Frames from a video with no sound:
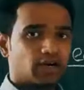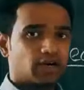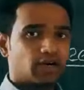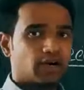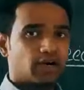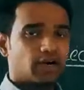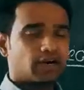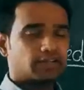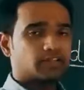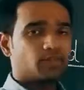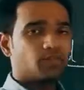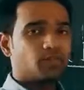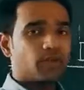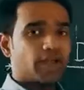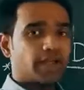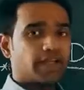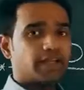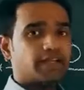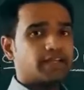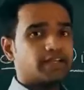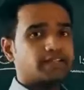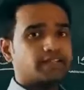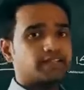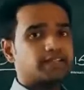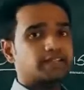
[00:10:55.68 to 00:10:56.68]
are the
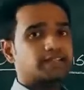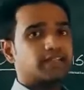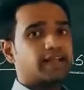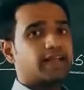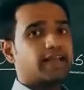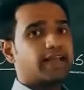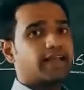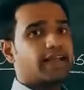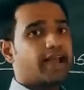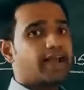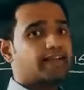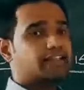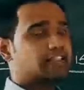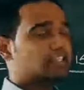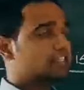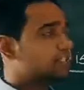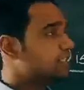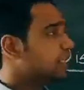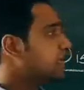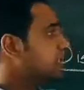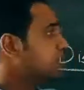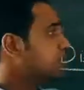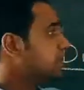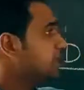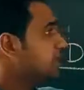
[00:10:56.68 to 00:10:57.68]
various
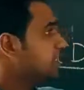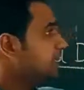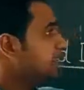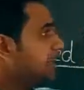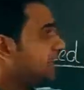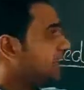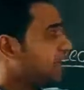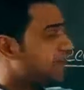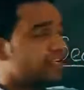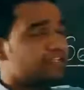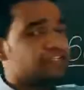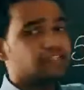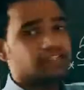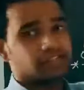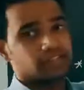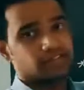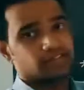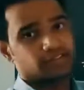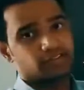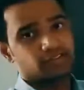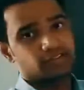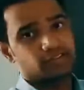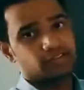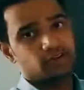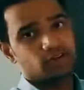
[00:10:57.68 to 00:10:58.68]
external
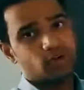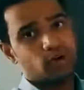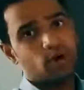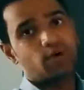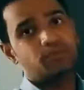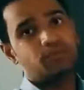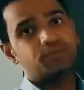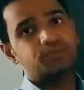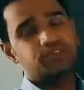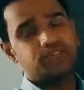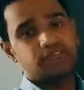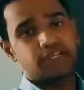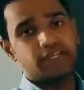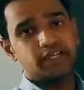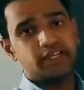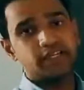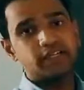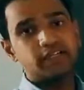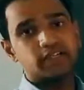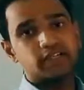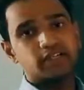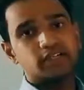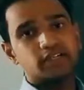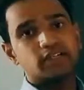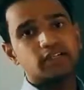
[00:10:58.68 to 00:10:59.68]
agents of
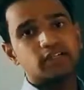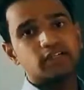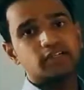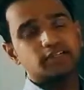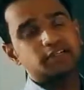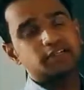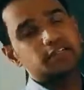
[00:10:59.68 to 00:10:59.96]
seed